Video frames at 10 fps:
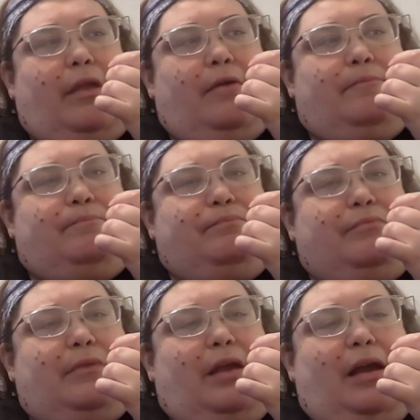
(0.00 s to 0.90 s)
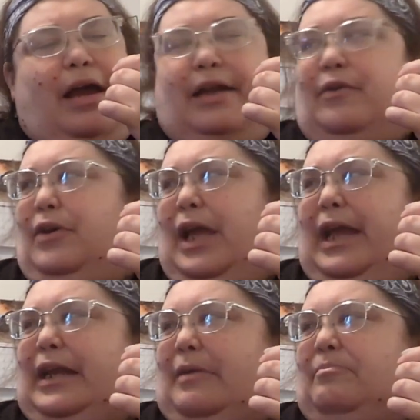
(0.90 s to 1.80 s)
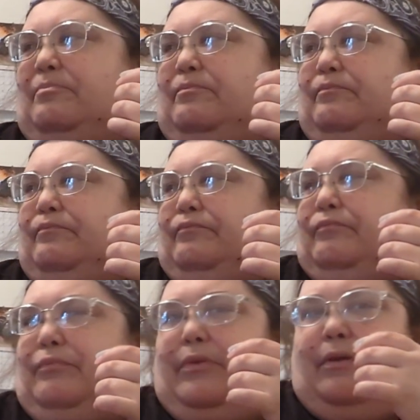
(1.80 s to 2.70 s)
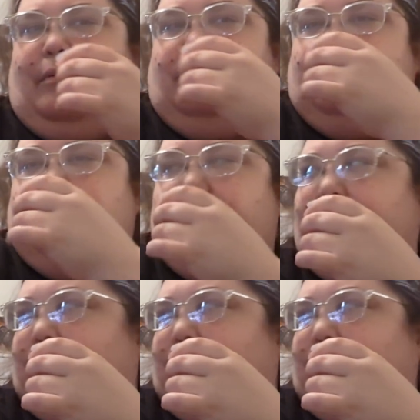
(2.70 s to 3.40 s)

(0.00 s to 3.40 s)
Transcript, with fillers: know what? I don't hate it. It reminds me of a Werther's